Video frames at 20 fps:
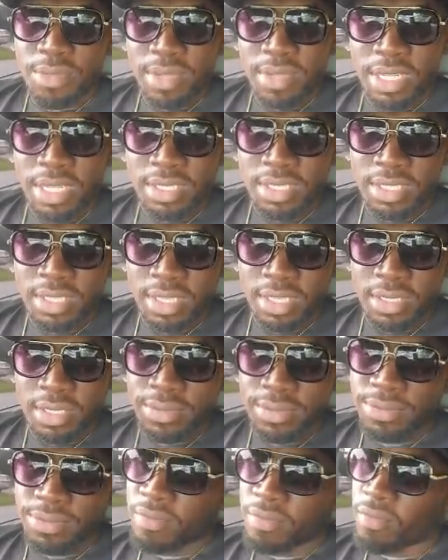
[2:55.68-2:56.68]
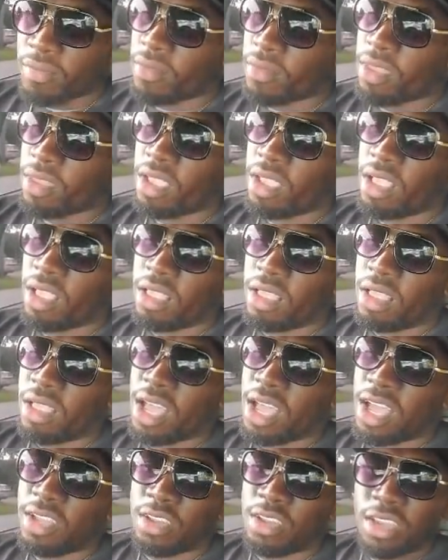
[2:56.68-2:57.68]
there's no
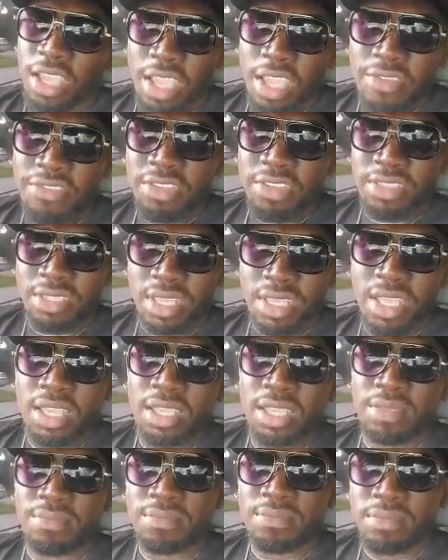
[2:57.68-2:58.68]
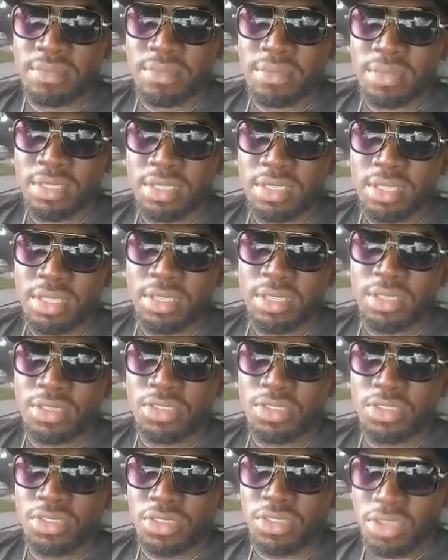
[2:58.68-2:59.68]
excuse for you
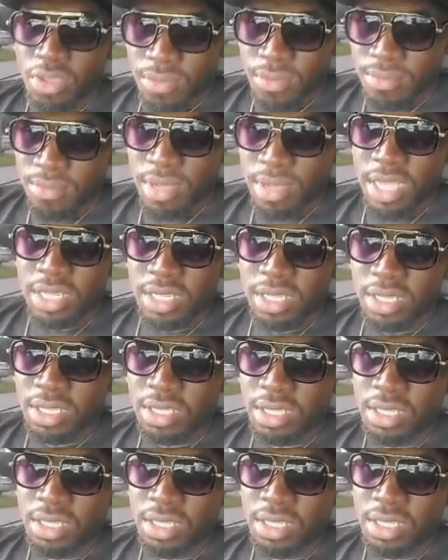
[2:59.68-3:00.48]
to be with no girls.